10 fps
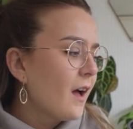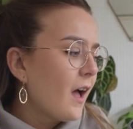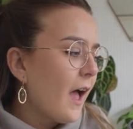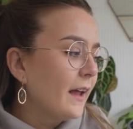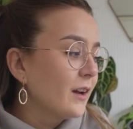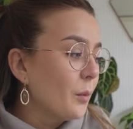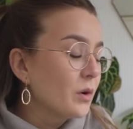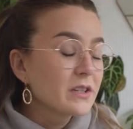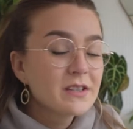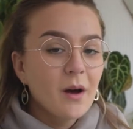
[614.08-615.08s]
I
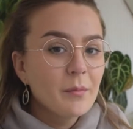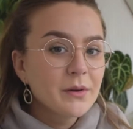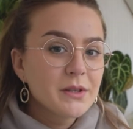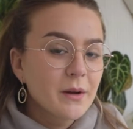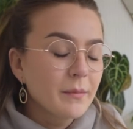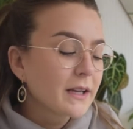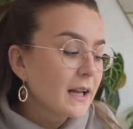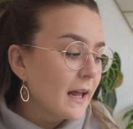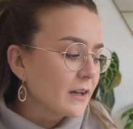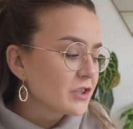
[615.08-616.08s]
want to start building up my
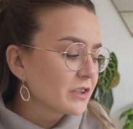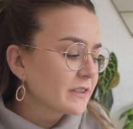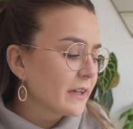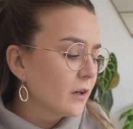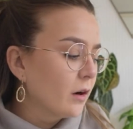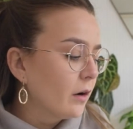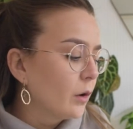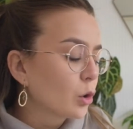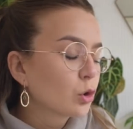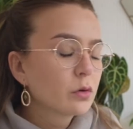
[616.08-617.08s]
collection because they
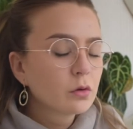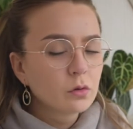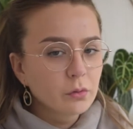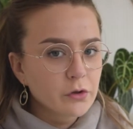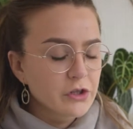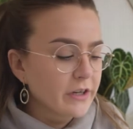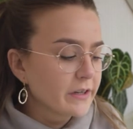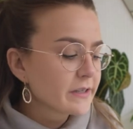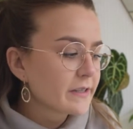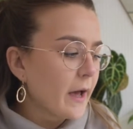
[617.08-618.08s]
are
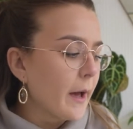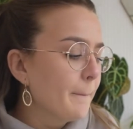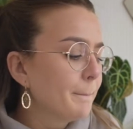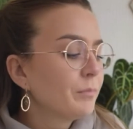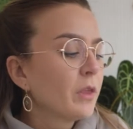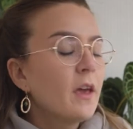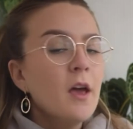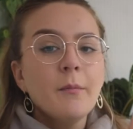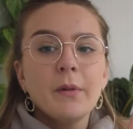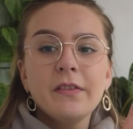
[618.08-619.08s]
gorgeous.
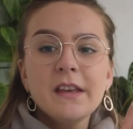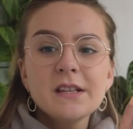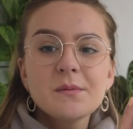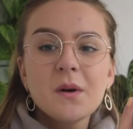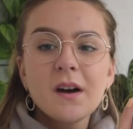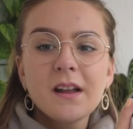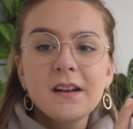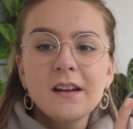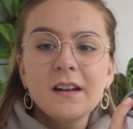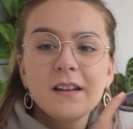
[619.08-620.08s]
But this
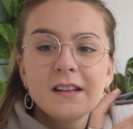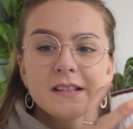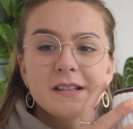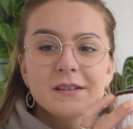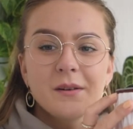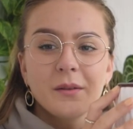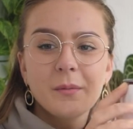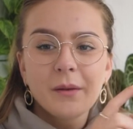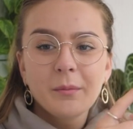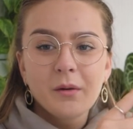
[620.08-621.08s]
is not the
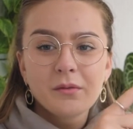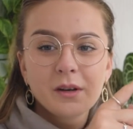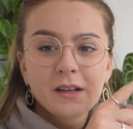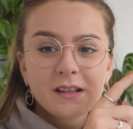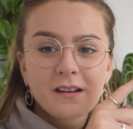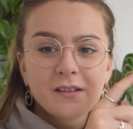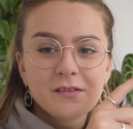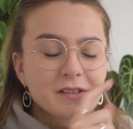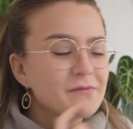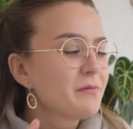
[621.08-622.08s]
best pot for it. It kind of
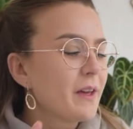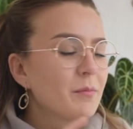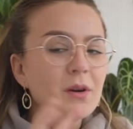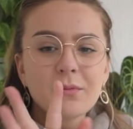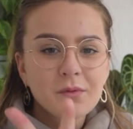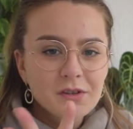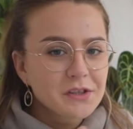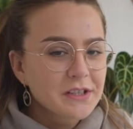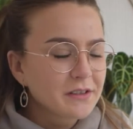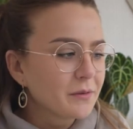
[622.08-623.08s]
doesn't fit, but we'll
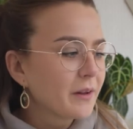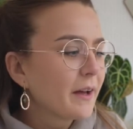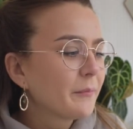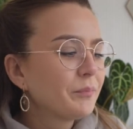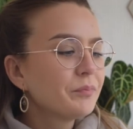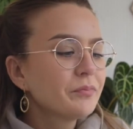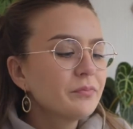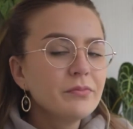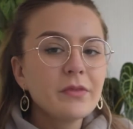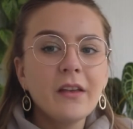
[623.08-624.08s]
just ignore that.
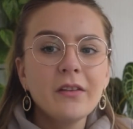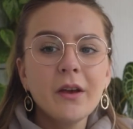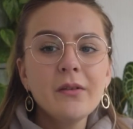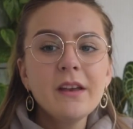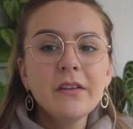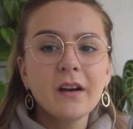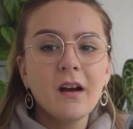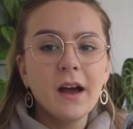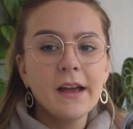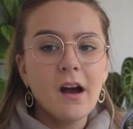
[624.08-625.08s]
So this
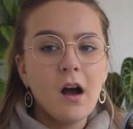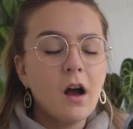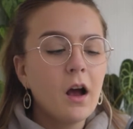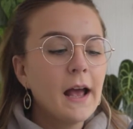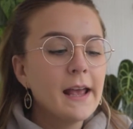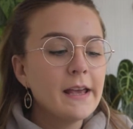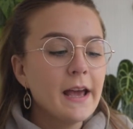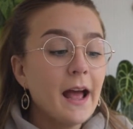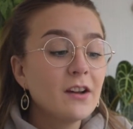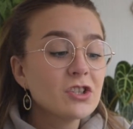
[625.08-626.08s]
guy
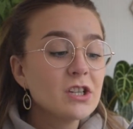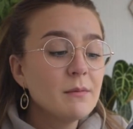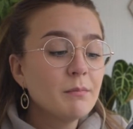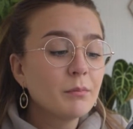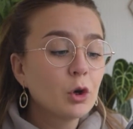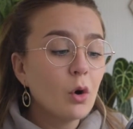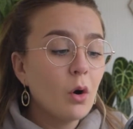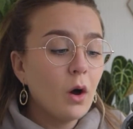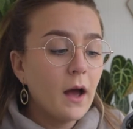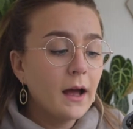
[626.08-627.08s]
I actually
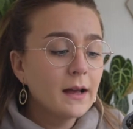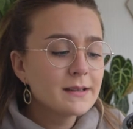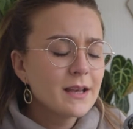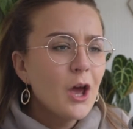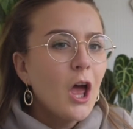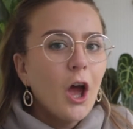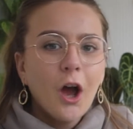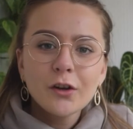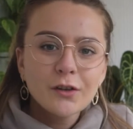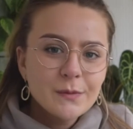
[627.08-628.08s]
got as
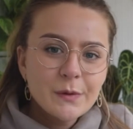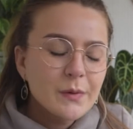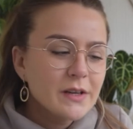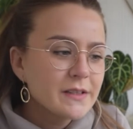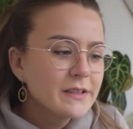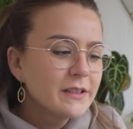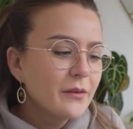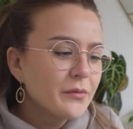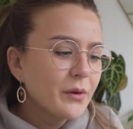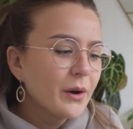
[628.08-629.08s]
a Christmas
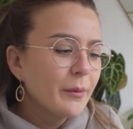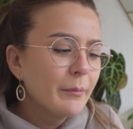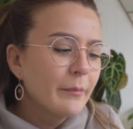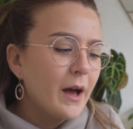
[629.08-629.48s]
present from